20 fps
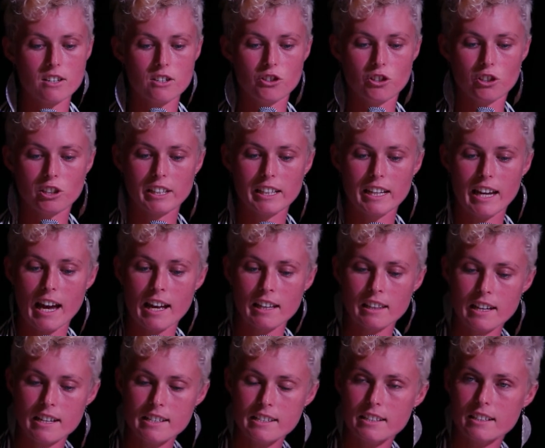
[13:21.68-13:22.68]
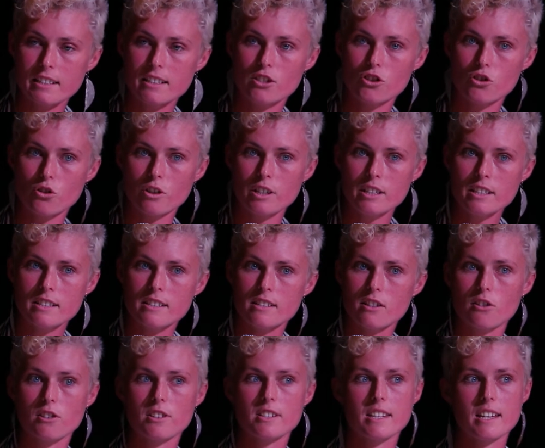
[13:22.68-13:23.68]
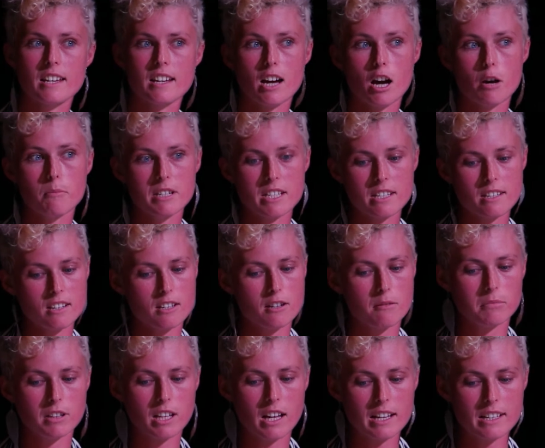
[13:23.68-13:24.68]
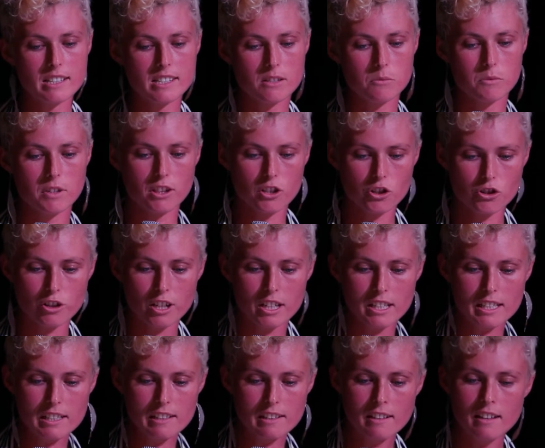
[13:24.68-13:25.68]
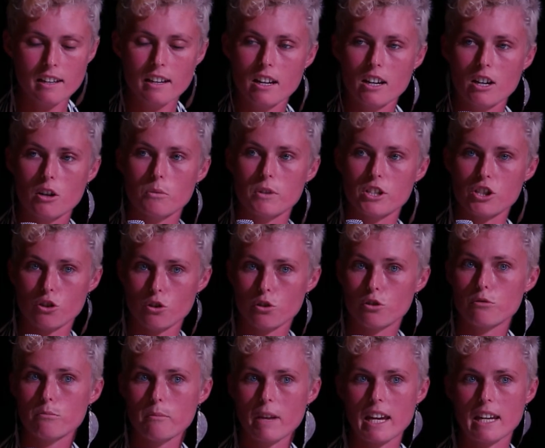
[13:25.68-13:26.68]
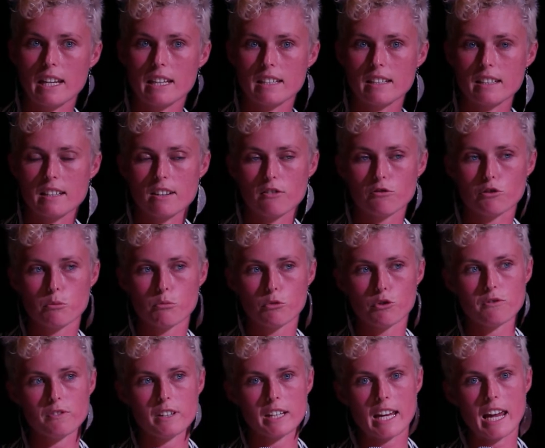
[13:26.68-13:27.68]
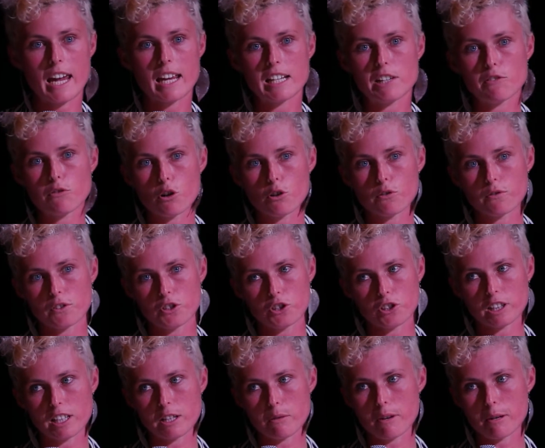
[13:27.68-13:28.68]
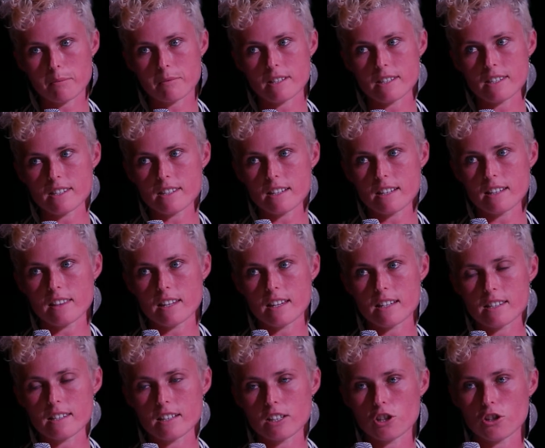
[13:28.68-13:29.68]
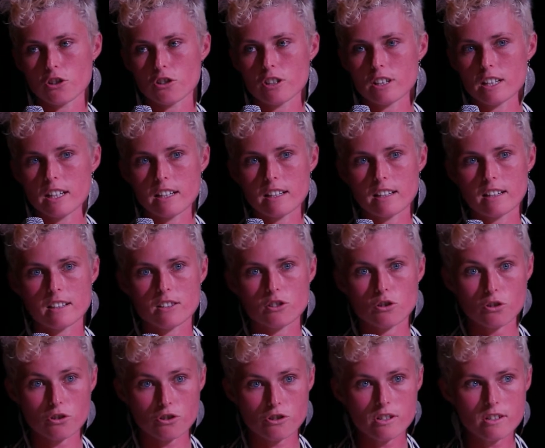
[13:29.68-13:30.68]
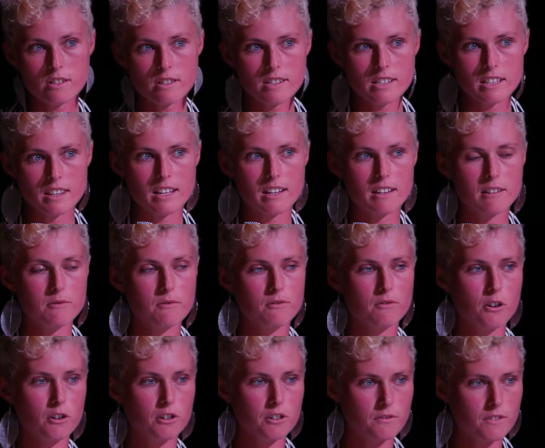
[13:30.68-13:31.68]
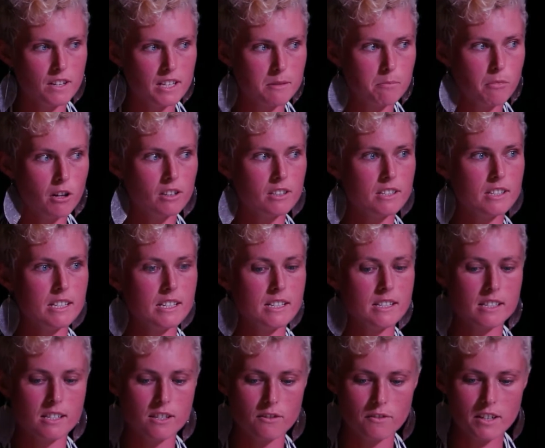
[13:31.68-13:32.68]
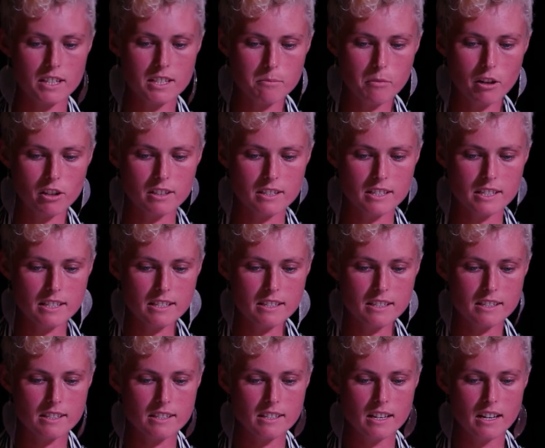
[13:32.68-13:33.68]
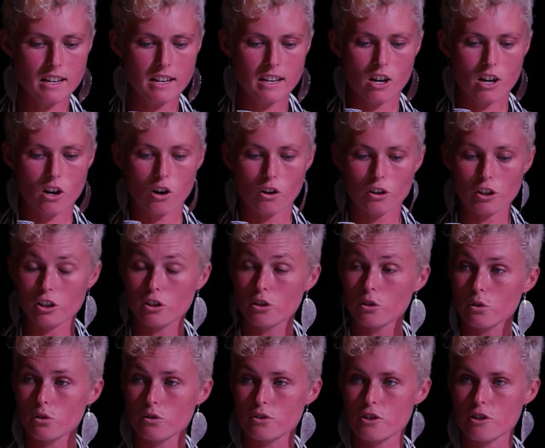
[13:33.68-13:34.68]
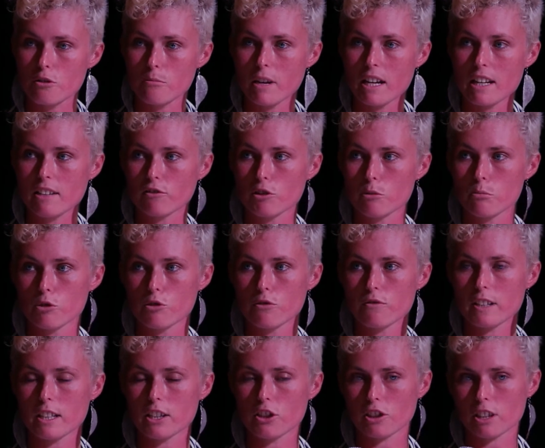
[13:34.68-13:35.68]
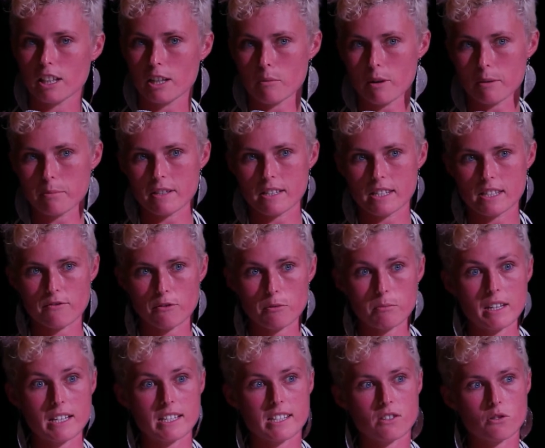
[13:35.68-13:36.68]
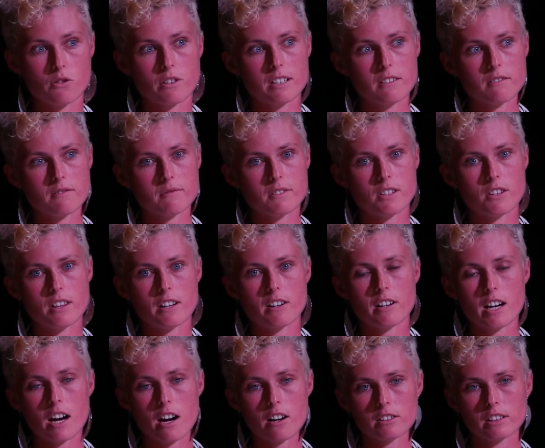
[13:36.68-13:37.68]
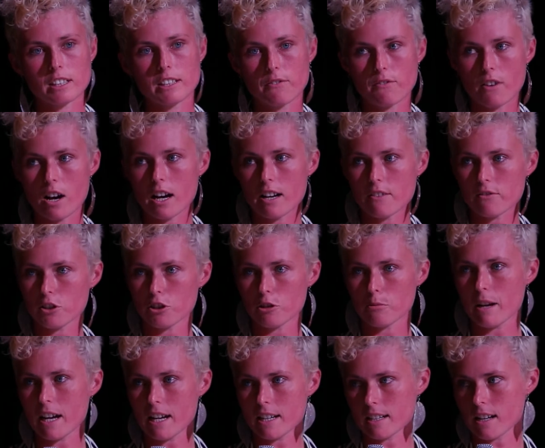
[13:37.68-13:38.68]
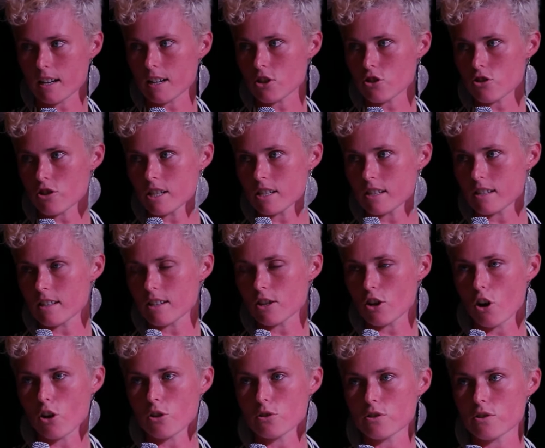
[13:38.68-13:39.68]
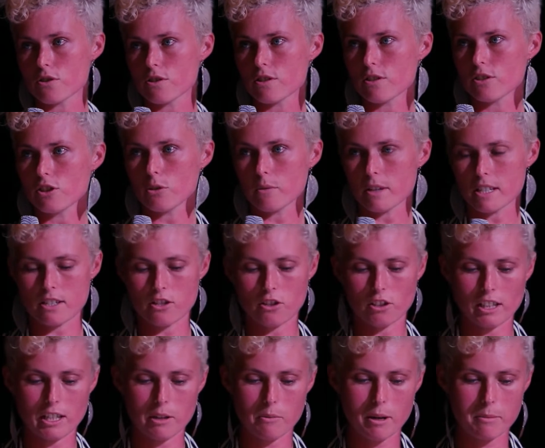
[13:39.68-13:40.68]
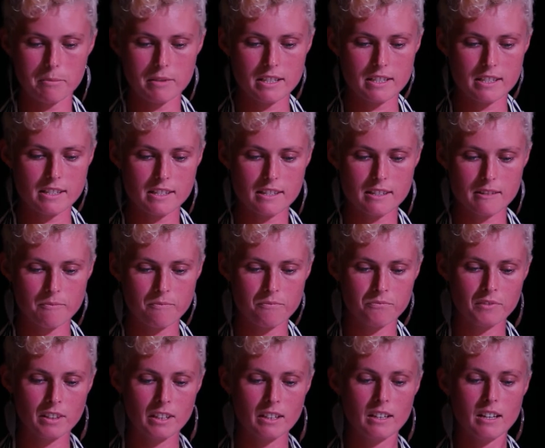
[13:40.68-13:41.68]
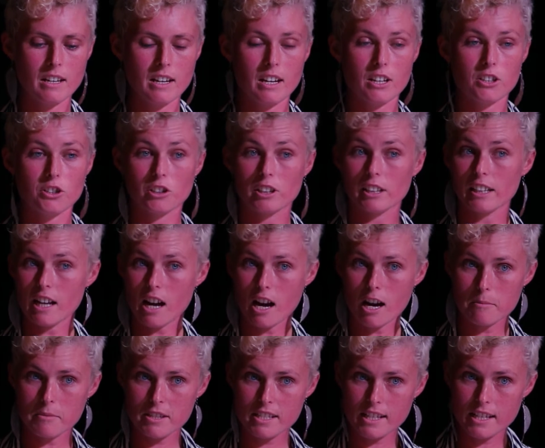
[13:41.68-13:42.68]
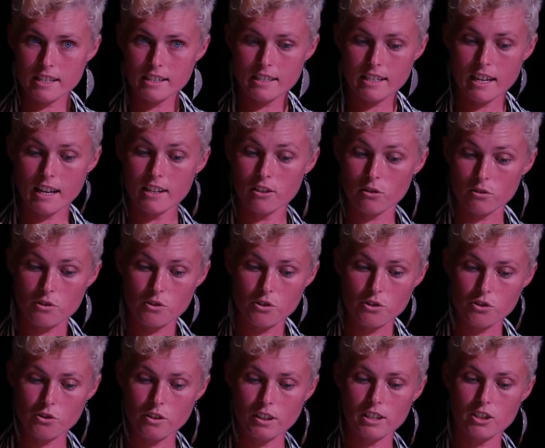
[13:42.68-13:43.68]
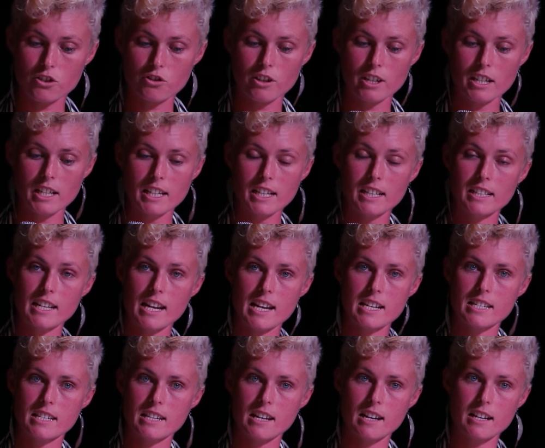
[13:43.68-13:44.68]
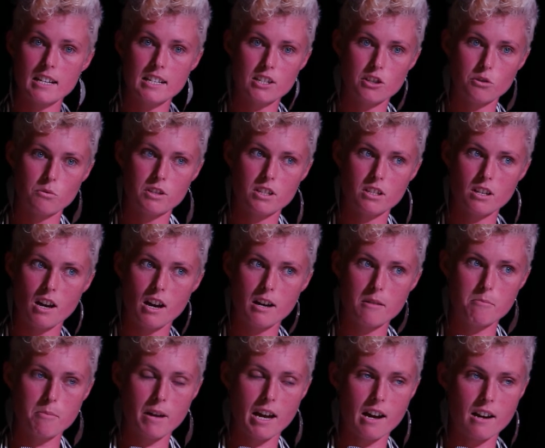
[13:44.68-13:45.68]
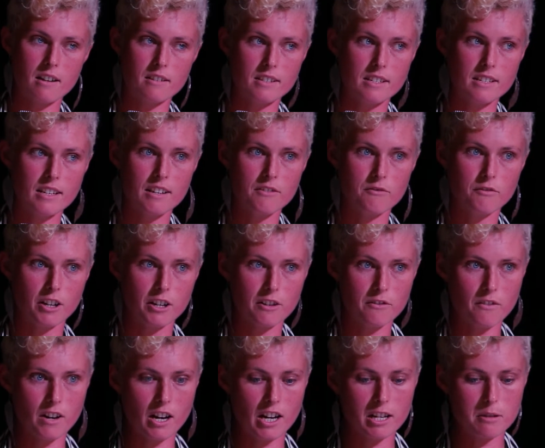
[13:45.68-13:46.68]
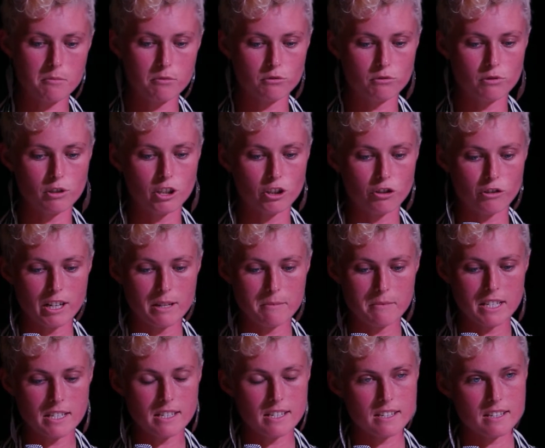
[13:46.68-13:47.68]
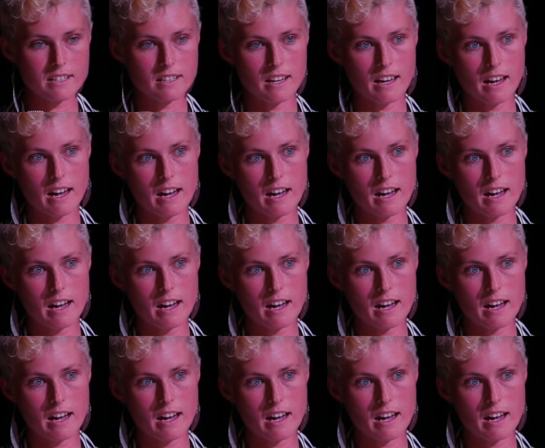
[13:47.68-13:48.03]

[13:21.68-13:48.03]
Nuclear allies can join as long as they come into compliance with the treaty, which could mean removing any role for nuclear weapons in their security doctrines, in their foreign affairs policies and defence policies. Or it could also mean removing nuclear weapons from their soil. So there are currently 5 European countries that host US nuclear weapons. Nuclear armed states can also join the treaty and enter into a time-bound and verifiable agreement